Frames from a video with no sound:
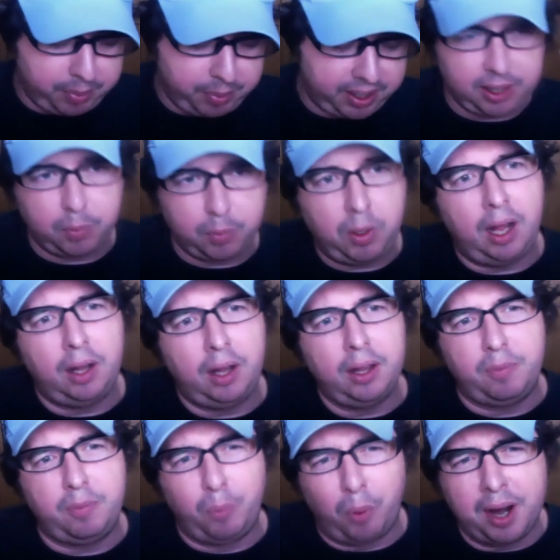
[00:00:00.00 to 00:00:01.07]
And I said, well, if
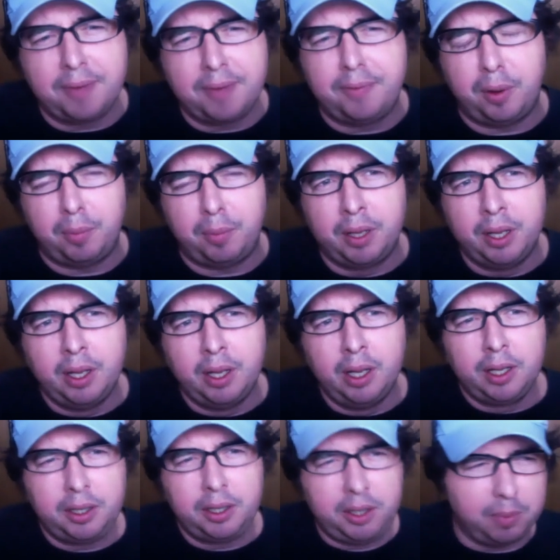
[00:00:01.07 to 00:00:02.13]
one of them
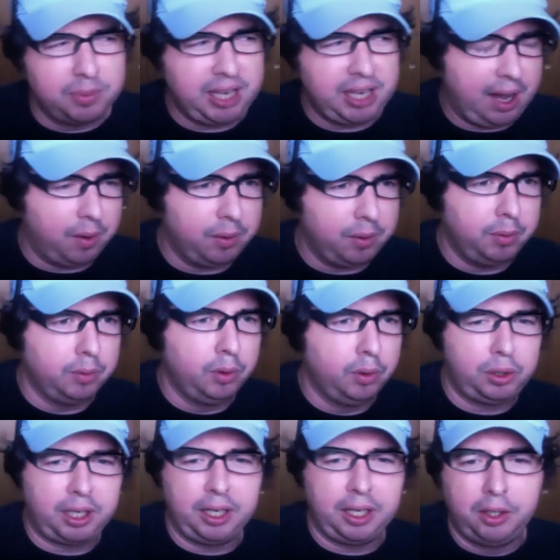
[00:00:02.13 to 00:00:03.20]
comes out
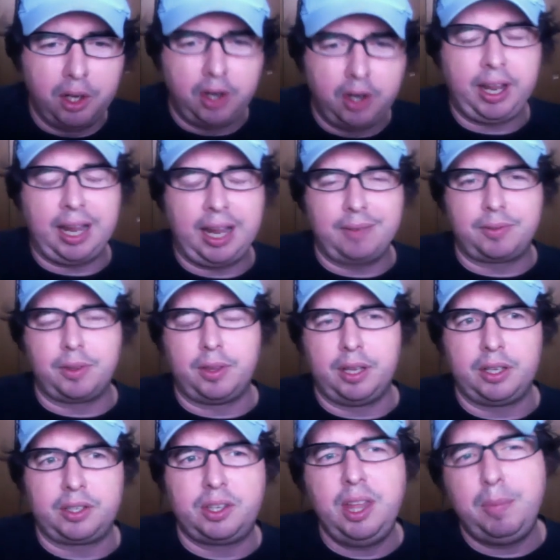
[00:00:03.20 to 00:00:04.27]
looking good after
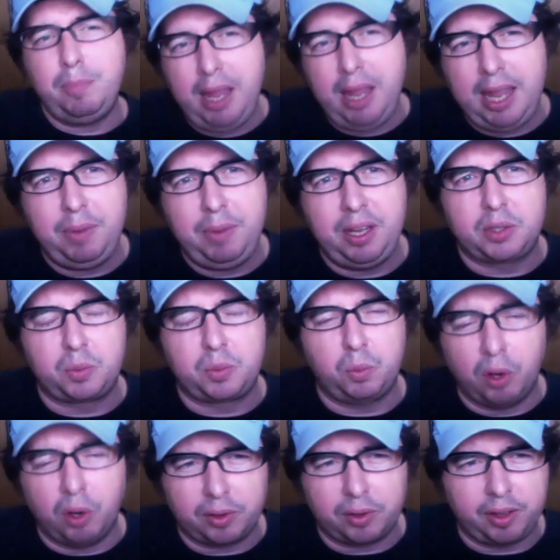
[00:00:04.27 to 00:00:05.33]
this, then maybe it's
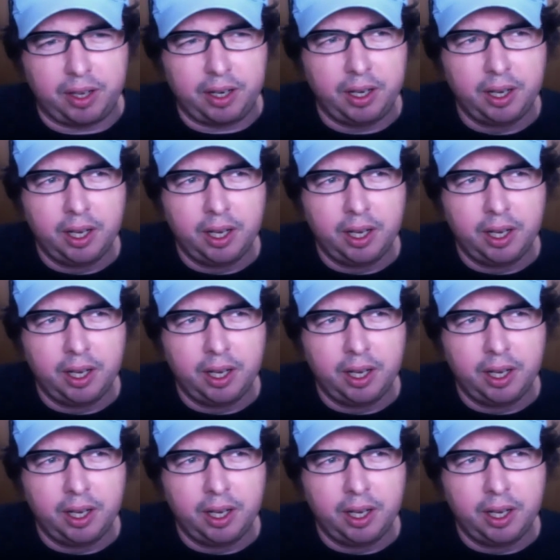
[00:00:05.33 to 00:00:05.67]
worth it.